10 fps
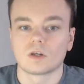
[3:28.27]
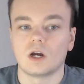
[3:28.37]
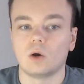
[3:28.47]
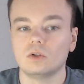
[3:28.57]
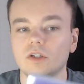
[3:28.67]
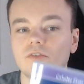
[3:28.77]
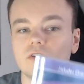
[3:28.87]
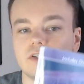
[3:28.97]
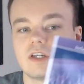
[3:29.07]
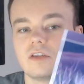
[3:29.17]
I will leave a
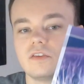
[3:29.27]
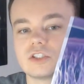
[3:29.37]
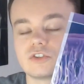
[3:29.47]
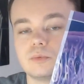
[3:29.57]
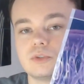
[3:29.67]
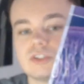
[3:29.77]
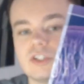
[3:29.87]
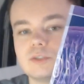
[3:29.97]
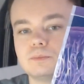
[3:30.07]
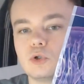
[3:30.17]
link in the description to
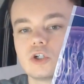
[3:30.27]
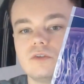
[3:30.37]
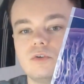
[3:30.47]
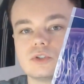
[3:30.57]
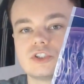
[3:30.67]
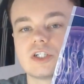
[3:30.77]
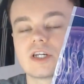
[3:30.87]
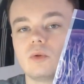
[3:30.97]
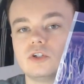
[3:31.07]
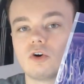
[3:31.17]
this book if you want to check
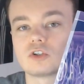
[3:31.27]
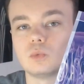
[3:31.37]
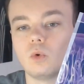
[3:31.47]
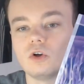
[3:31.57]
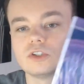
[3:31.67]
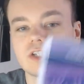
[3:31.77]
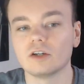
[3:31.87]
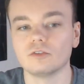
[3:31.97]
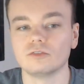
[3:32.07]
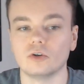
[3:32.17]
out the Dr. Wahls
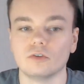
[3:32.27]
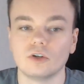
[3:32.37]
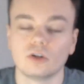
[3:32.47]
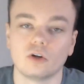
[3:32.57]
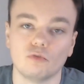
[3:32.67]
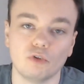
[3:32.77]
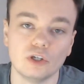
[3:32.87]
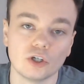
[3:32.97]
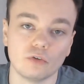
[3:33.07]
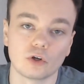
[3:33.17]
Diet further and read
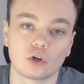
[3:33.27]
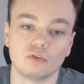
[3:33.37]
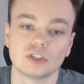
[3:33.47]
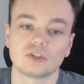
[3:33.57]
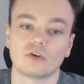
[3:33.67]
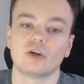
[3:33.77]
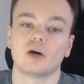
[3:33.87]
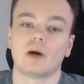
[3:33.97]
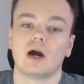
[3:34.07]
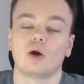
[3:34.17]
her recovery story
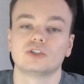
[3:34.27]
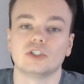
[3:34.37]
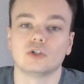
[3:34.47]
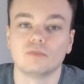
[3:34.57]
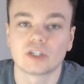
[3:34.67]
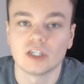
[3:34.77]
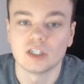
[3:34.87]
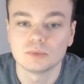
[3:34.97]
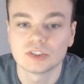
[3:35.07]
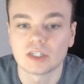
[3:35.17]
about how she
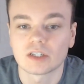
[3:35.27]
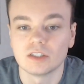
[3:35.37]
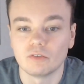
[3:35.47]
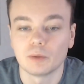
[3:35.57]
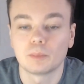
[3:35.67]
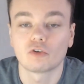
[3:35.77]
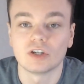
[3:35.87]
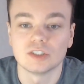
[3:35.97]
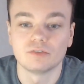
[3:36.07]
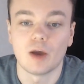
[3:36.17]
overcame secondary
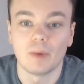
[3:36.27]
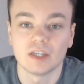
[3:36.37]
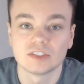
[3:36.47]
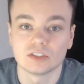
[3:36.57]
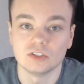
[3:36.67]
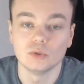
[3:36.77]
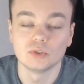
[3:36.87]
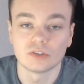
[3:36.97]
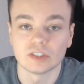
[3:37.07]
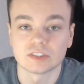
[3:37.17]
progressive MS
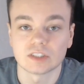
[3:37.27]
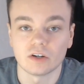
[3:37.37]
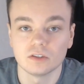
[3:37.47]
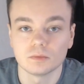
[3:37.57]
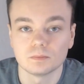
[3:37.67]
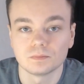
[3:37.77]
using this diet.